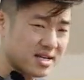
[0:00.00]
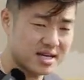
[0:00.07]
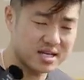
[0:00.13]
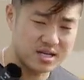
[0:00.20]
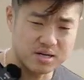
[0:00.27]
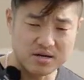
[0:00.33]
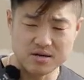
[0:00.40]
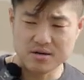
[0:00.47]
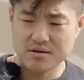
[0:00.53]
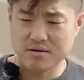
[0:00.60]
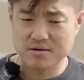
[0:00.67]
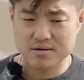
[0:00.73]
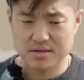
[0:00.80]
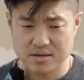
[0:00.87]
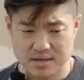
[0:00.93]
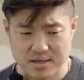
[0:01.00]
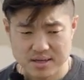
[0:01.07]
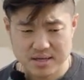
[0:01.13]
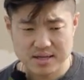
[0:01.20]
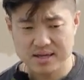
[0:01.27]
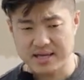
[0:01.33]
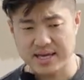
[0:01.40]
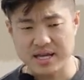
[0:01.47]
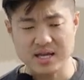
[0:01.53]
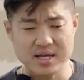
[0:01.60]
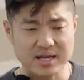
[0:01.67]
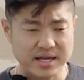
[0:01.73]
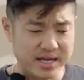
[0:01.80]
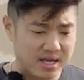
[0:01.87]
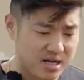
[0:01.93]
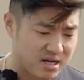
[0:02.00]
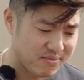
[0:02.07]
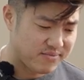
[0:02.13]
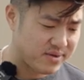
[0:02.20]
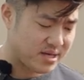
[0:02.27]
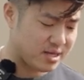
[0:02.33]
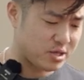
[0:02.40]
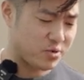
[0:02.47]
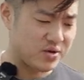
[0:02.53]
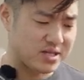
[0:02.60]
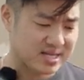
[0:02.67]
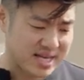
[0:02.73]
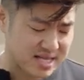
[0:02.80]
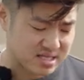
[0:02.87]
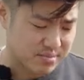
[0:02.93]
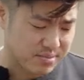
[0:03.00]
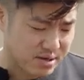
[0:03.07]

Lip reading: Gonna go get up and 3D scan some